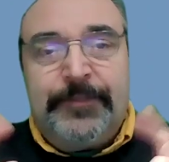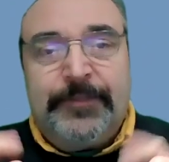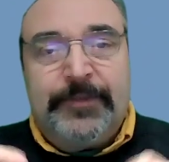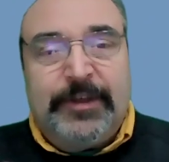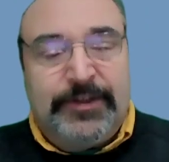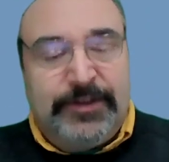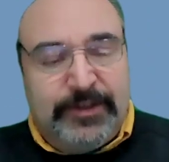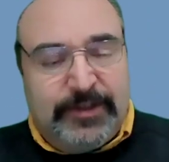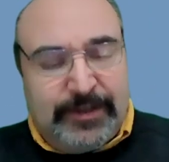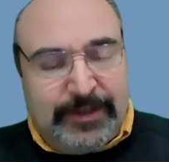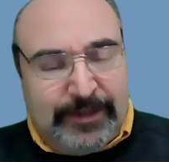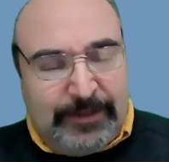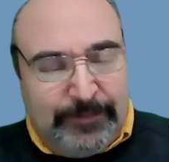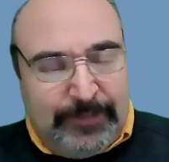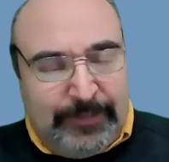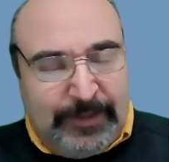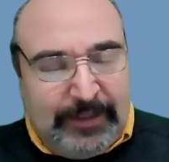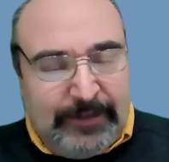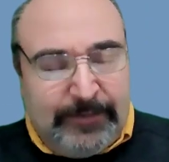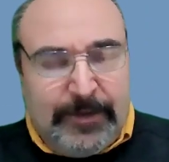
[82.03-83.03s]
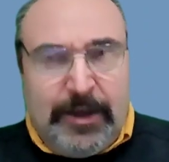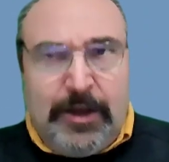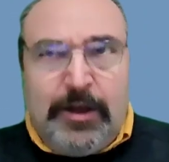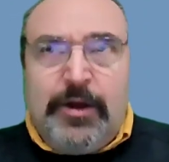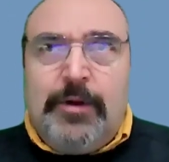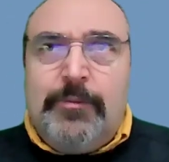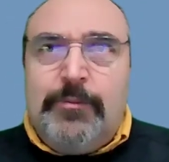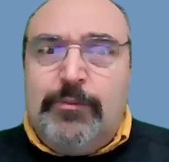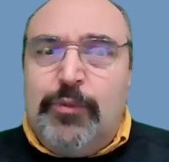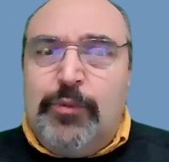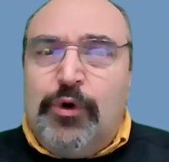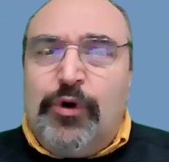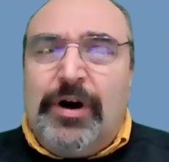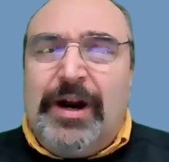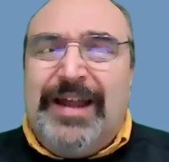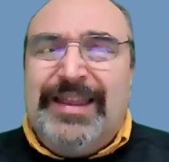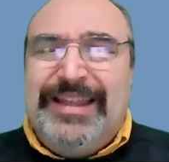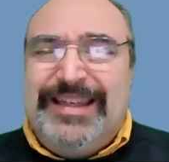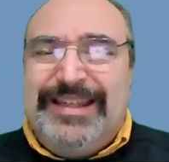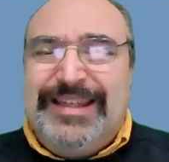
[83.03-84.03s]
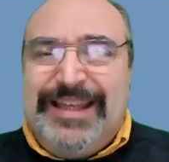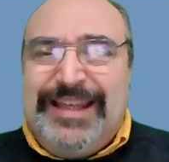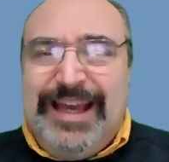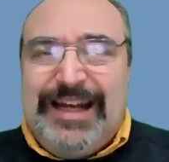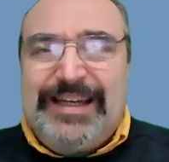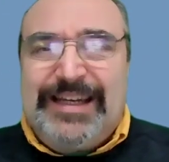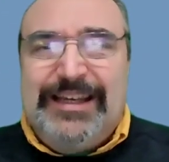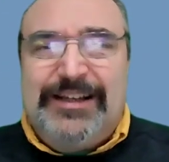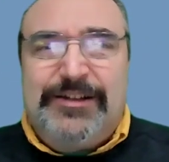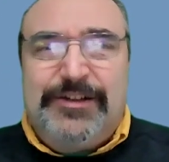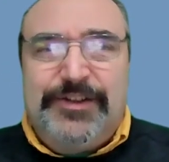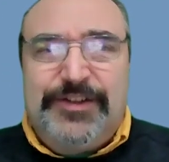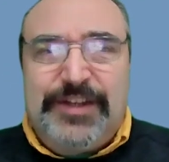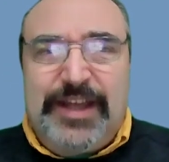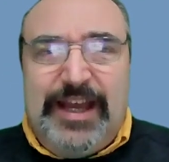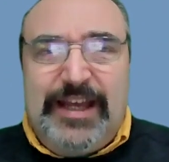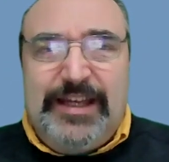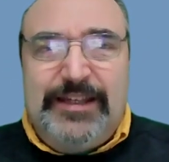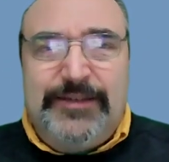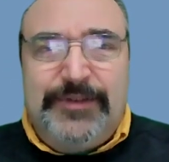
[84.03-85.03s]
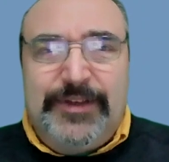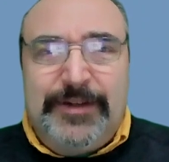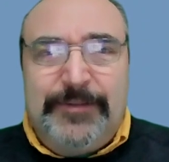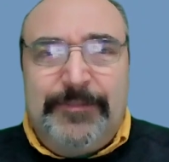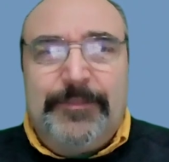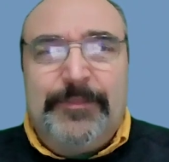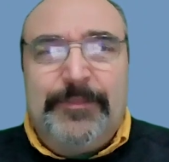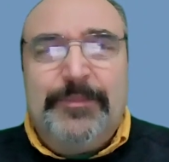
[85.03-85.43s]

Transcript: This is going to be more on the technical side of it,